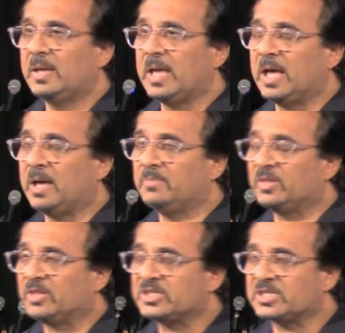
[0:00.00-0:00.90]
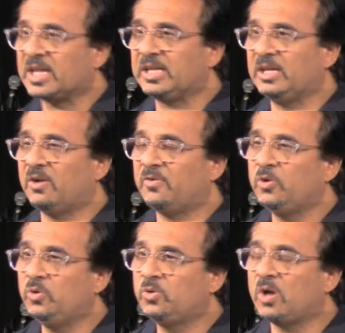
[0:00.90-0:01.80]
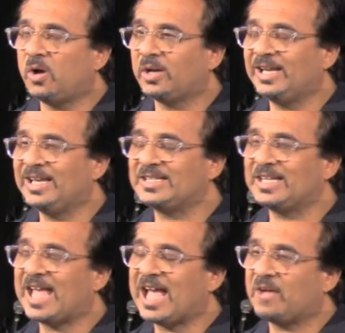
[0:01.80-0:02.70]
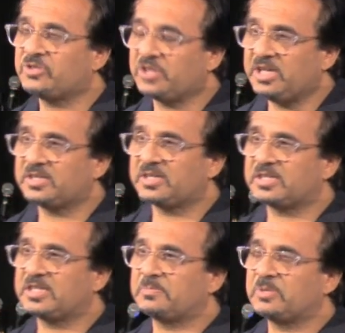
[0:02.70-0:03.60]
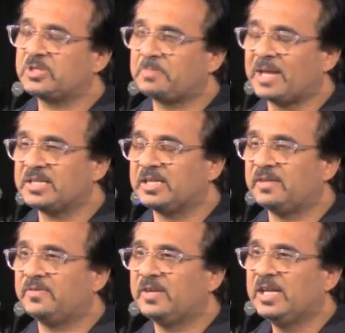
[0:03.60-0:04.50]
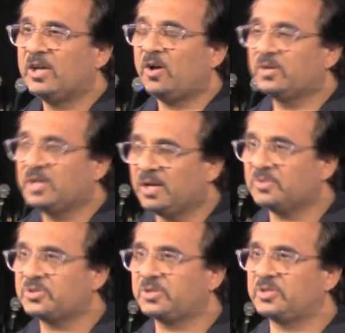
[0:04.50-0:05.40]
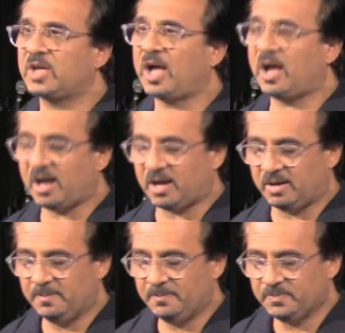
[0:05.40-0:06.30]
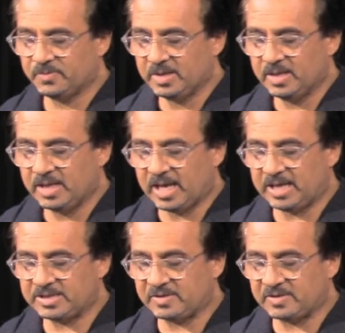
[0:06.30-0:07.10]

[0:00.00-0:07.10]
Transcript: the study of who God is and how Jesus' perspective on cultures are. And it's